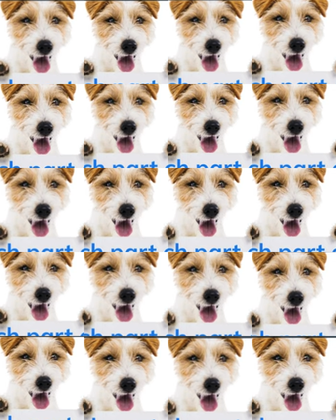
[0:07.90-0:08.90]
The answer
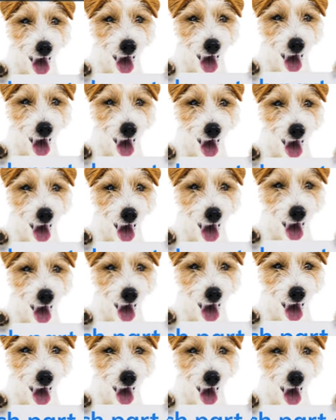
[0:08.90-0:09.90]
is A.
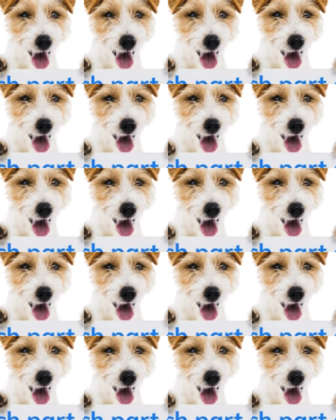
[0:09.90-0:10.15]
Paws.